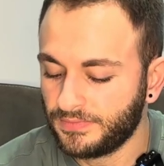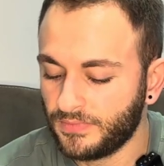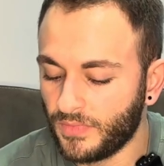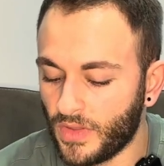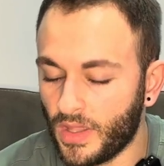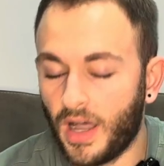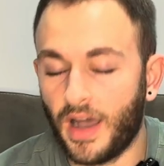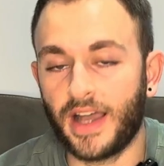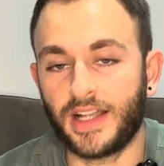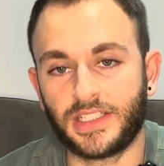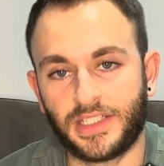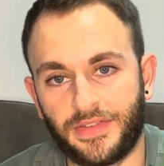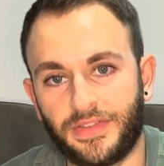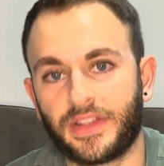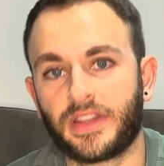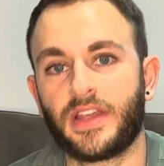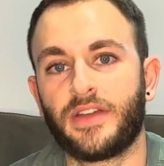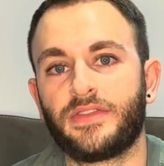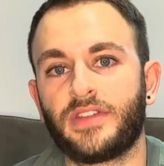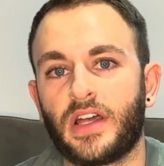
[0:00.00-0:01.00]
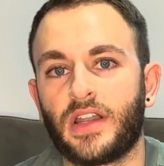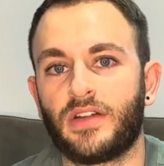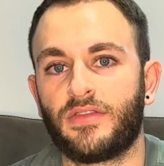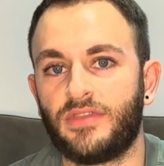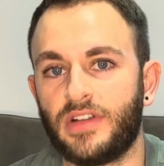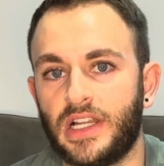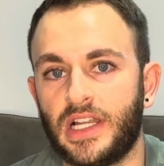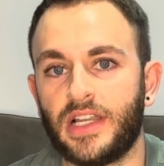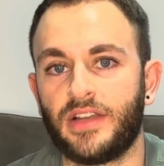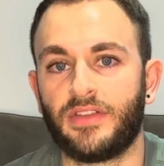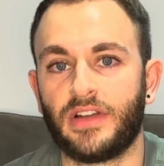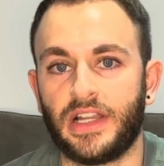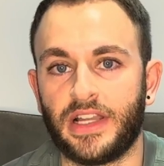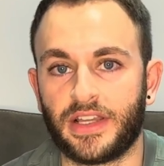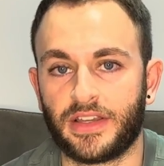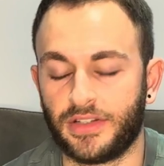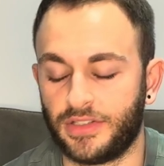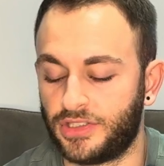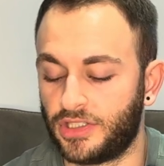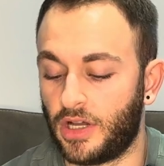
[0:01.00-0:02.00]
I actually think they've done a really, really
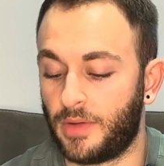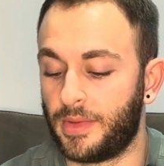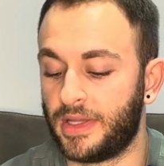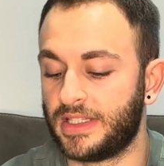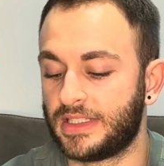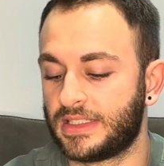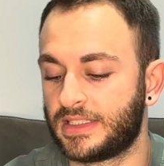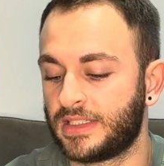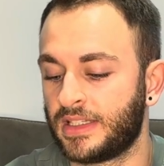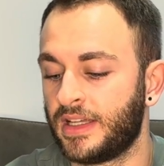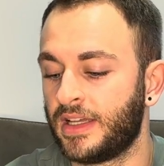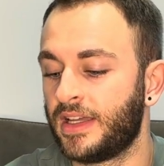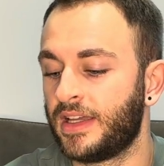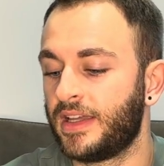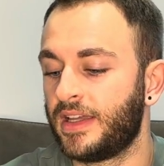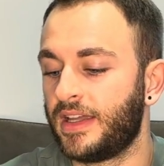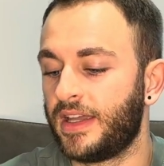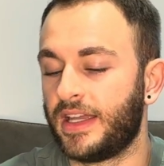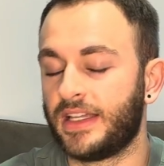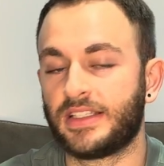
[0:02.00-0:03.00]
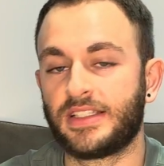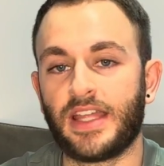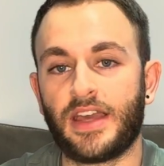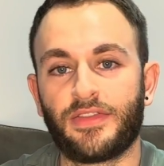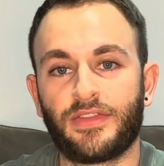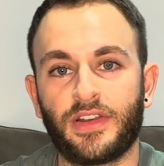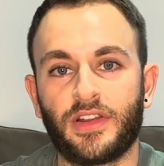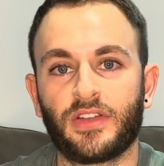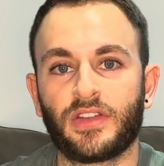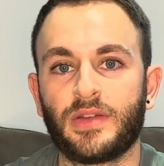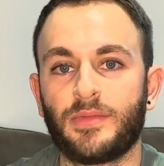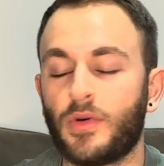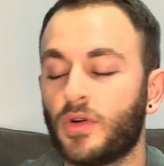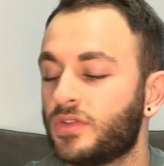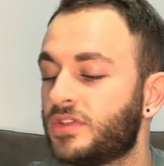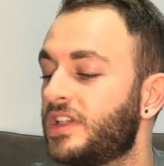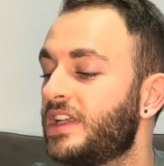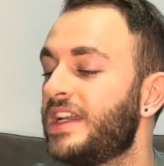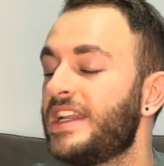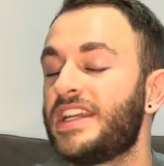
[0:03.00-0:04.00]
good job. It's definitely on the
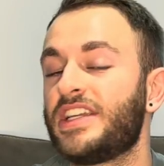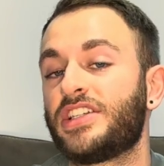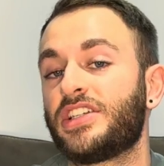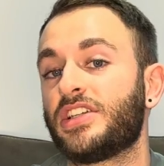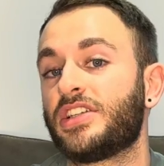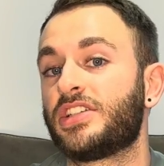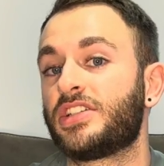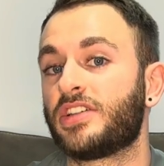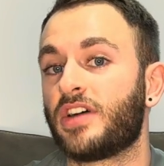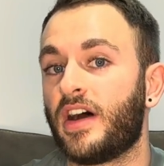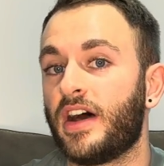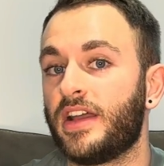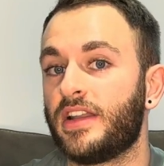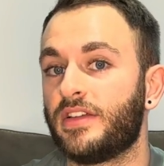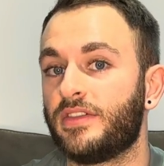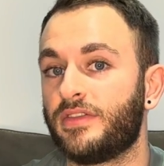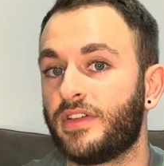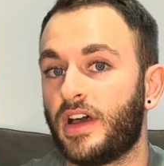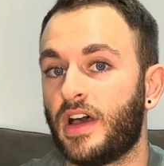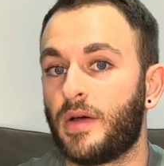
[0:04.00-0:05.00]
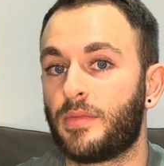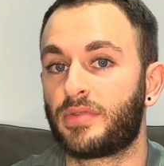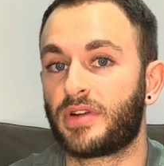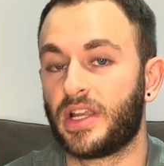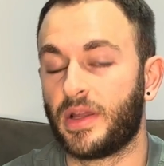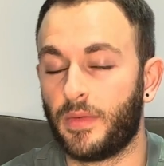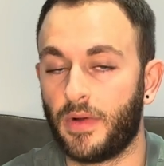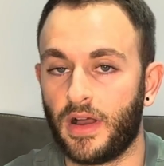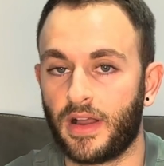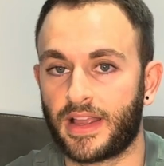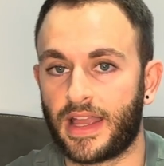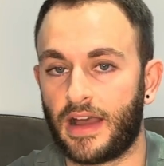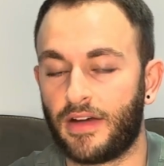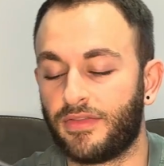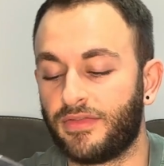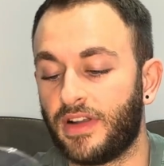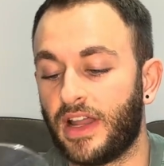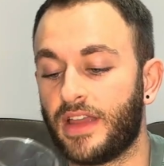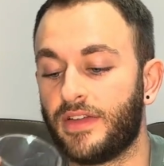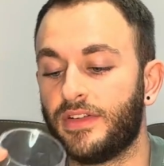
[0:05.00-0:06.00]
more delicious side of pre-workout
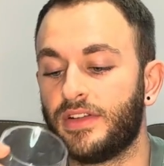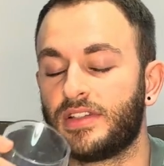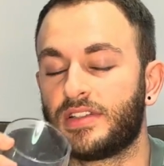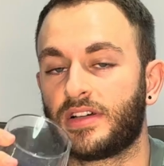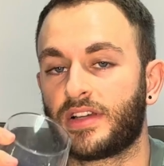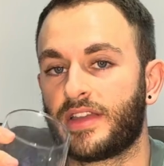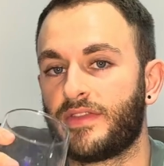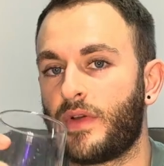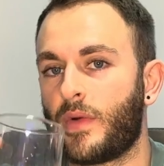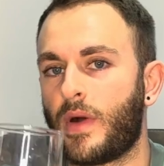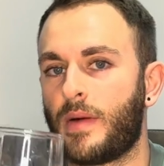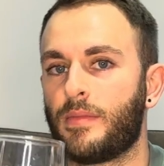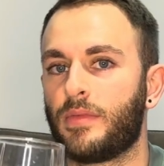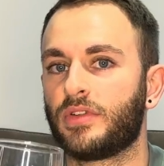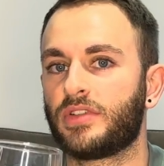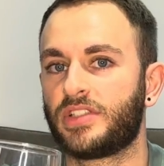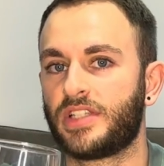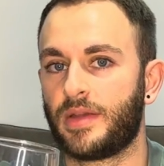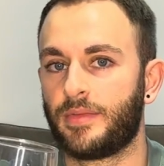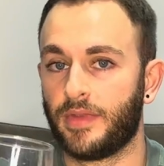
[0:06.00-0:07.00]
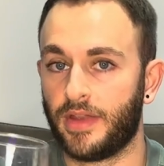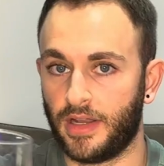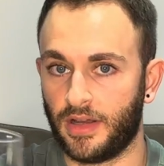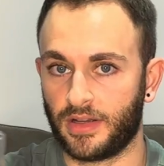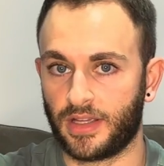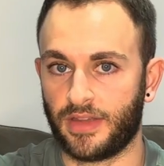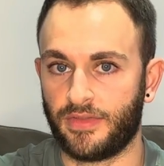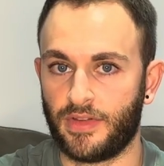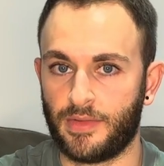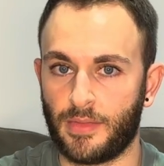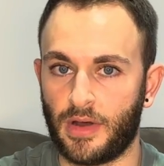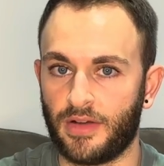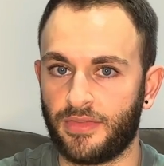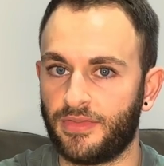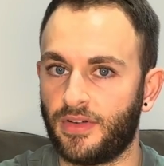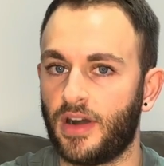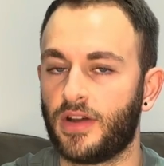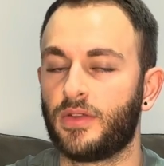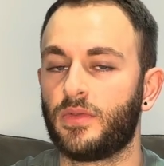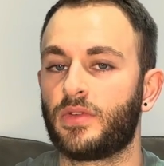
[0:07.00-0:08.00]
flavours. I'll give it one more sip and I'll give you my
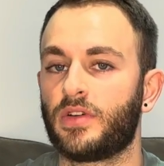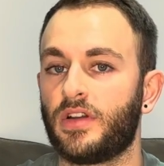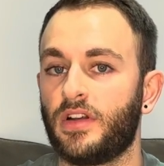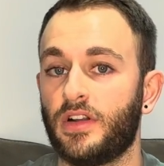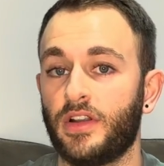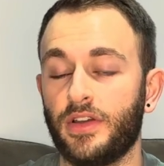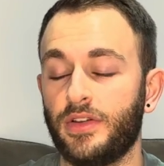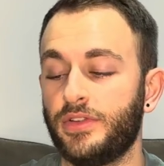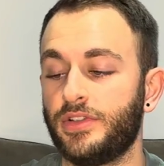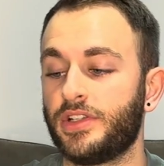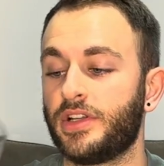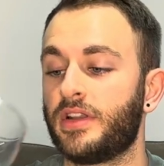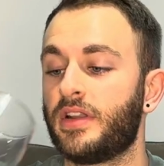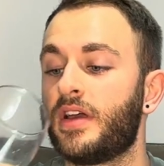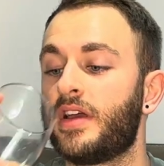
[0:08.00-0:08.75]
final conclusion.